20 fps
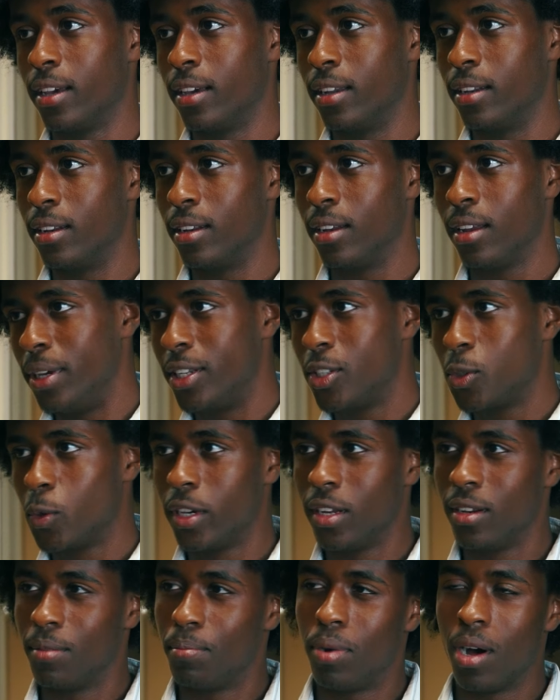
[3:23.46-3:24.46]
in
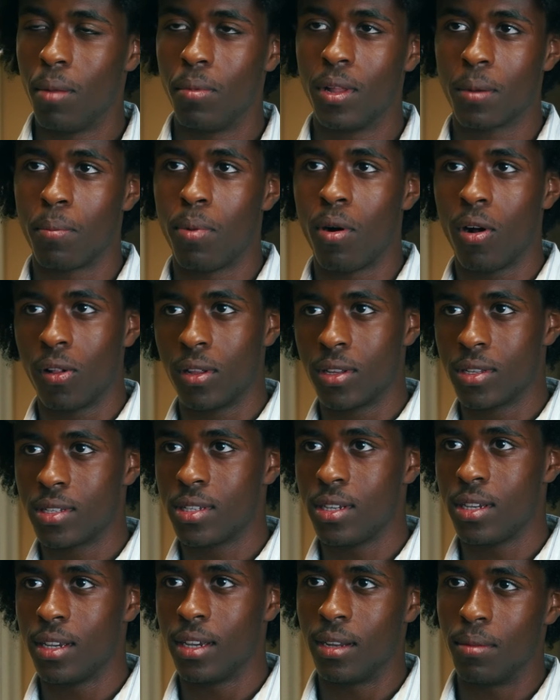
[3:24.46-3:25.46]
between public
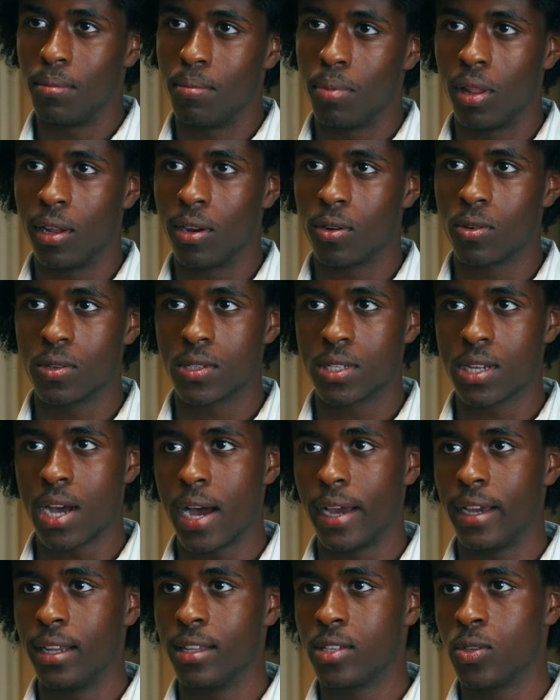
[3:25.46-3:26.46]
policy and political
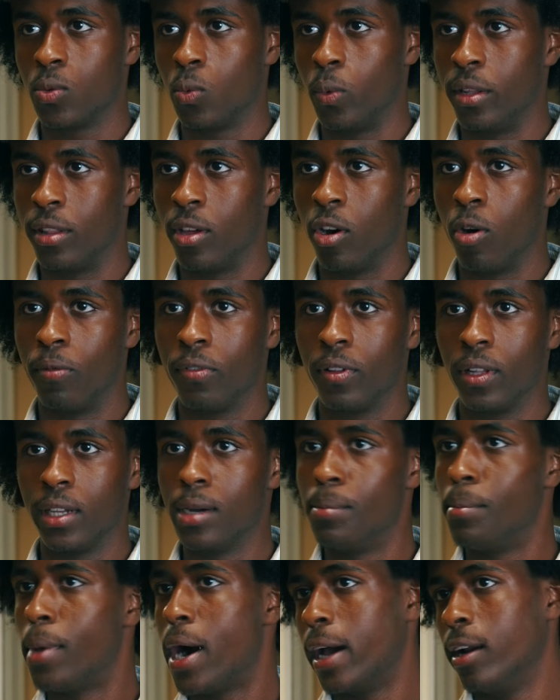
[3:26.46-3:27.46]
science with hopefully
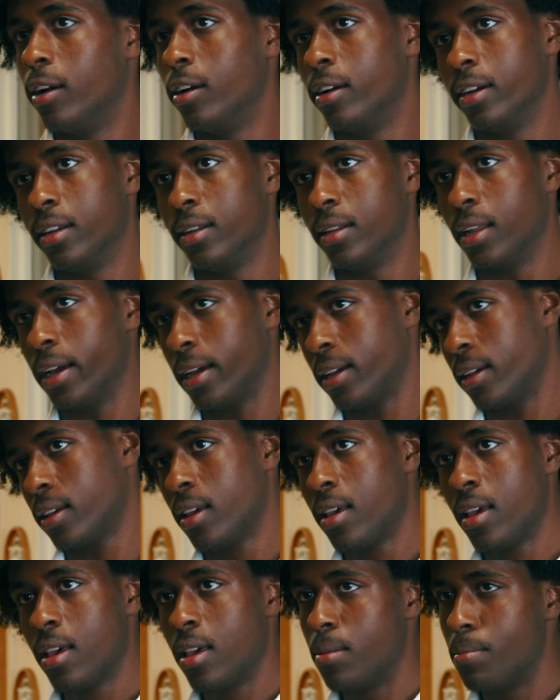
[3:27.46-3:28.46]
a minor in like
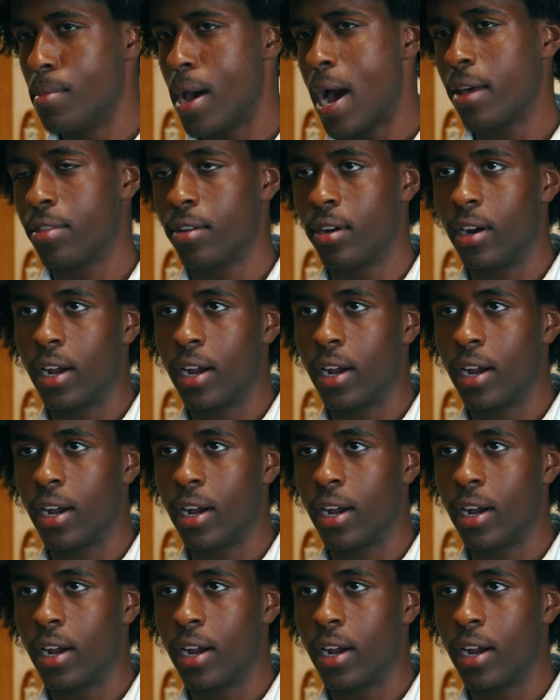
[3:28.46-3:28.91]
math